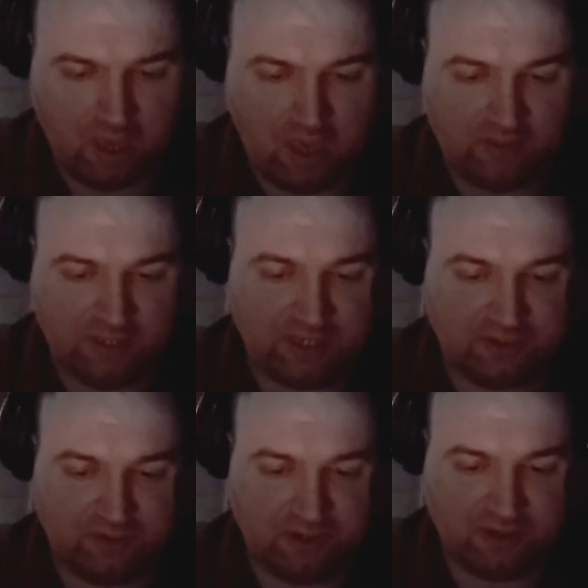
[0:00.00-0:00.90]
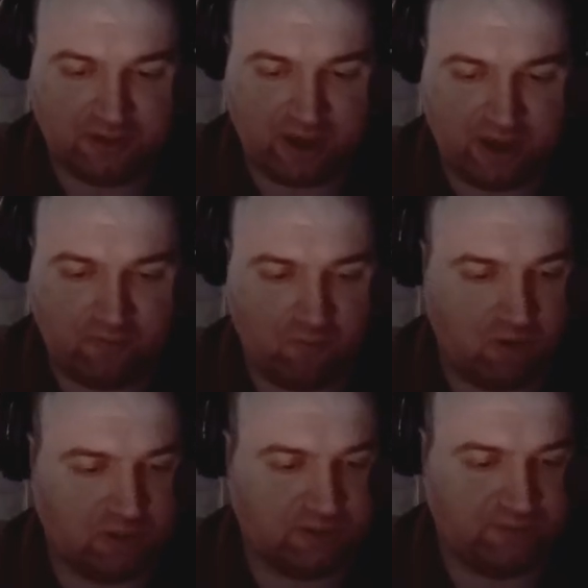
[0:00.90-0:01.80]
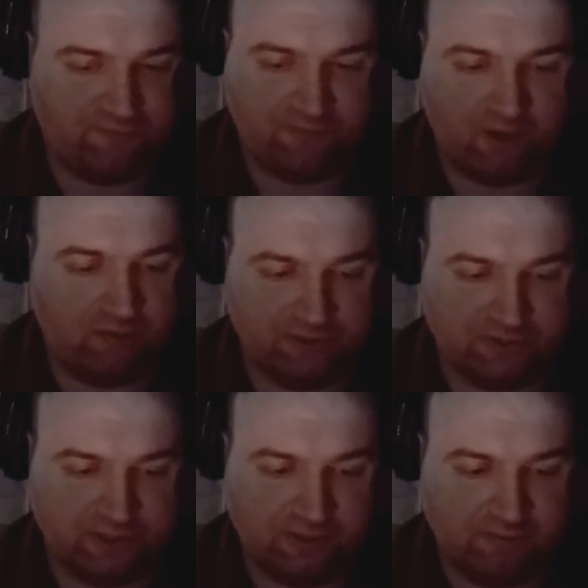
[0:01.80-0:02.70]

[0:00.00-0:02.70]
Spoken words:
Linux, on the other hand, works flawlessly